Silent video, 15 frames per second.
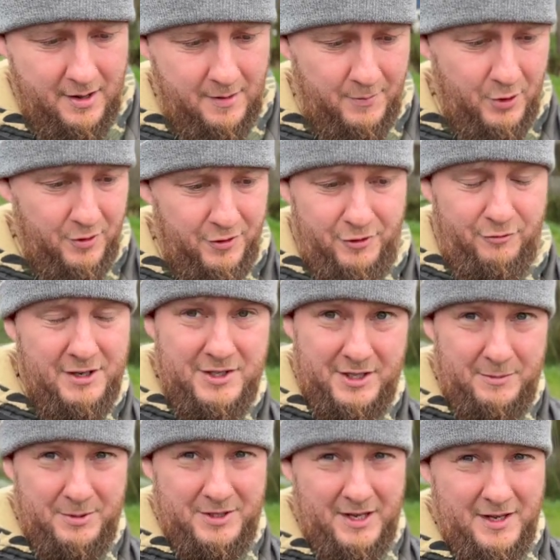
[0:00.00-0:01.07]
put 3
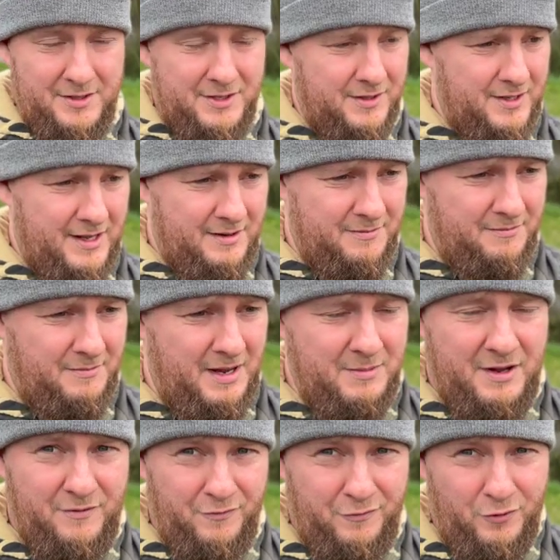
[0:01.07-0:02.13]
seed potatoes in that,
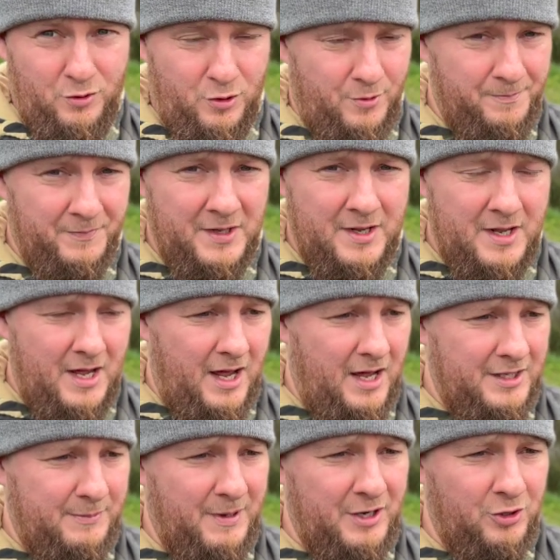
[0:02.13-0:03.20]
maybe even 4.
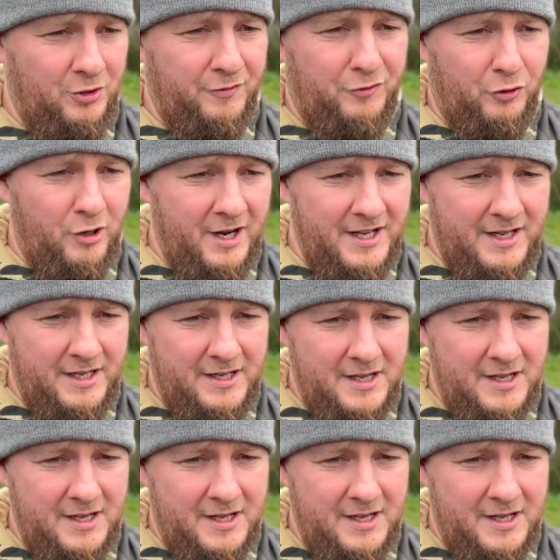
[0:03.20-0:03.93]
Depending on the variety.